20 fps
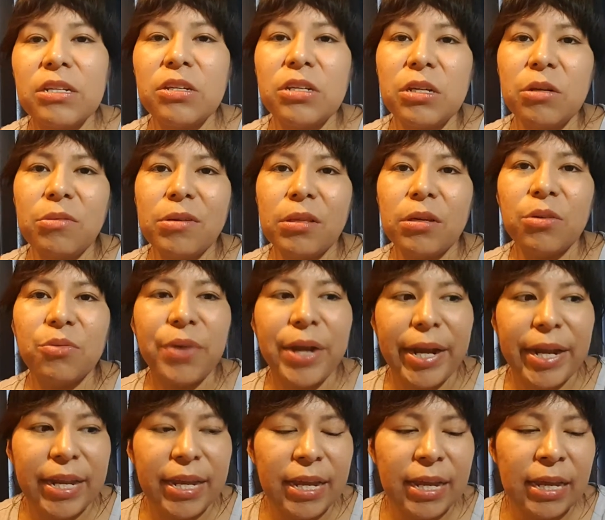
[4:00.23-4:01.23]
to do with her
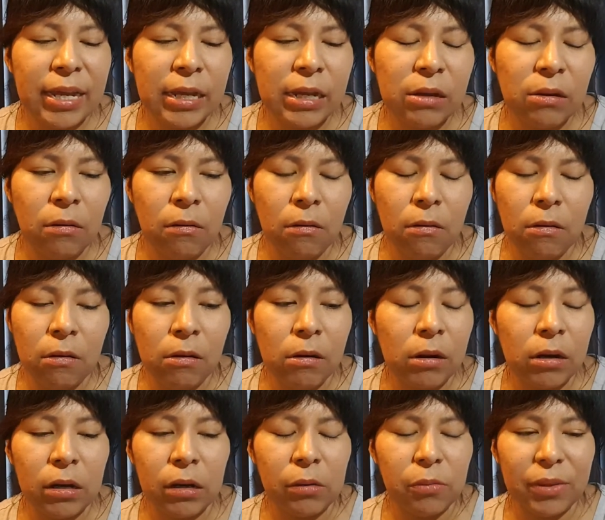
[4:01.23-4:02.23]
writing
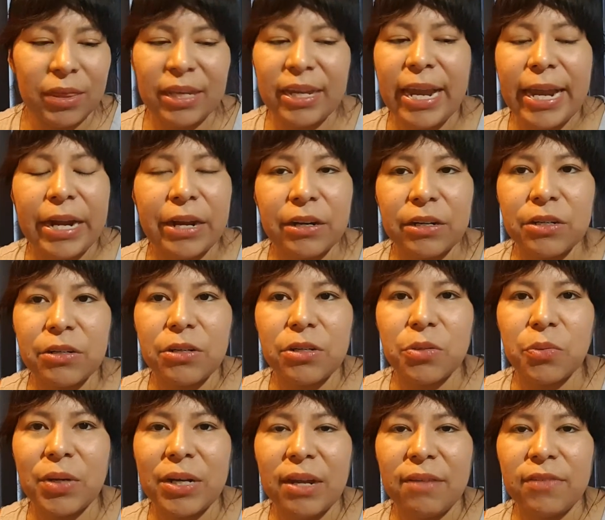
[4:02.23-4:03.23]
or with the
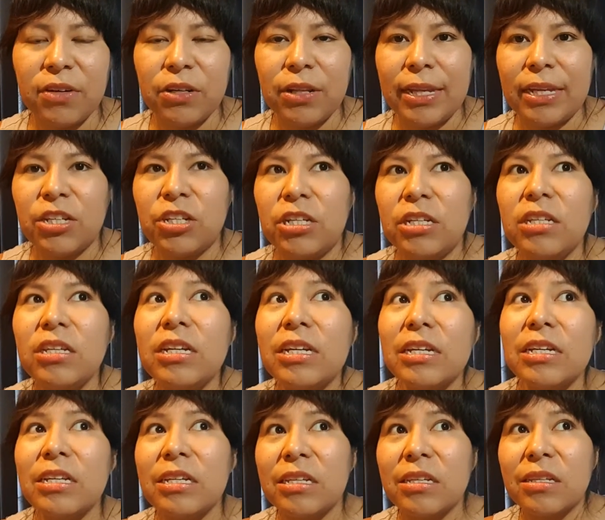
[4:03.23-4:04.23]
characters or whatever. Like she
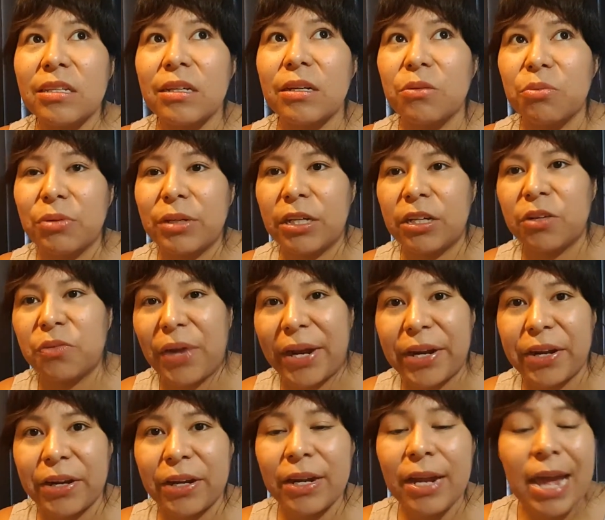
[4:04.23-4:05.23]
is a really good
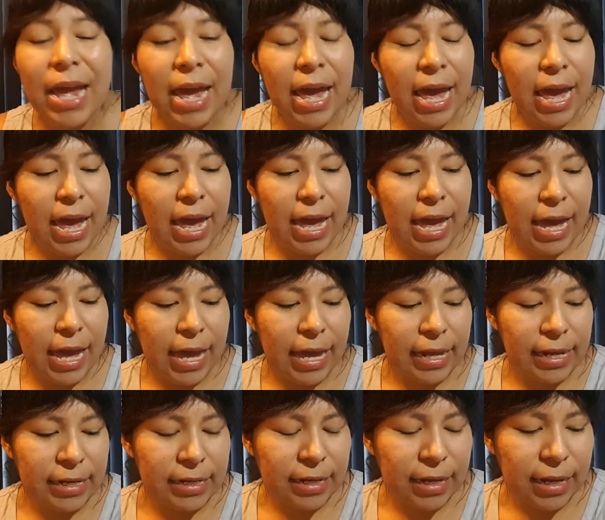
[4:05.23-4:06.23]
writer.
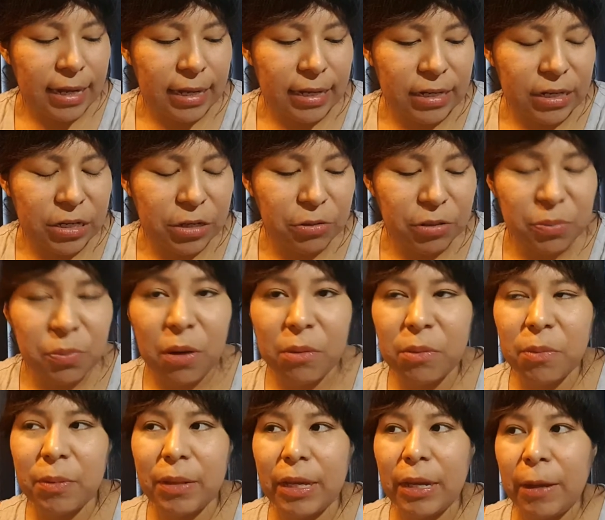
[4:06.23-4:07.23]
And uh, she was
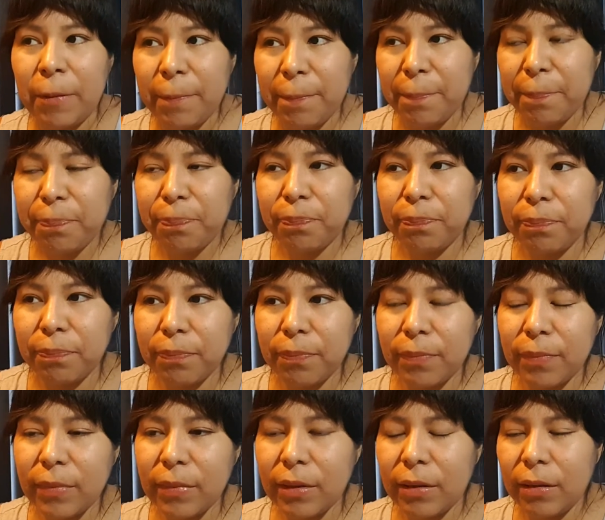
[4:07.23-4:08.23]
probably
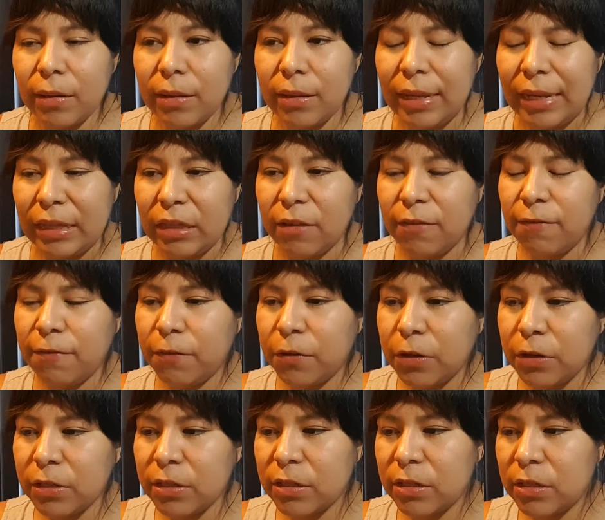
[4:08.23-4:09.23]
like the
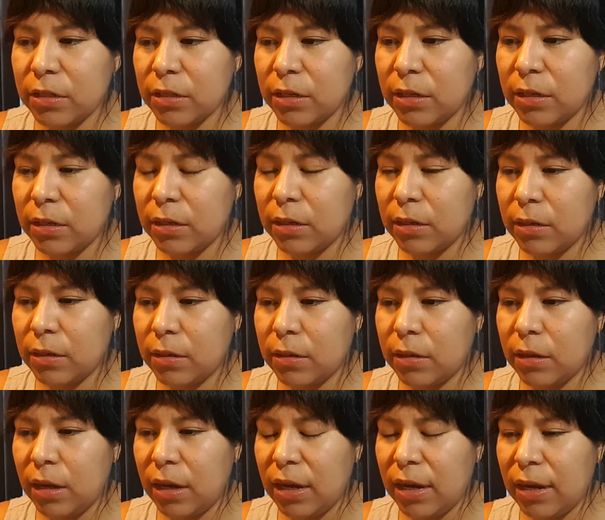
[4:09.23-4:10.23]
first
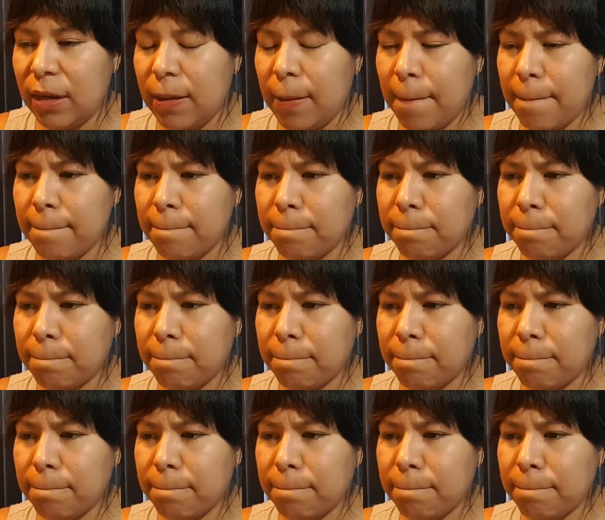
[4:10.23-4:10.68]
uh,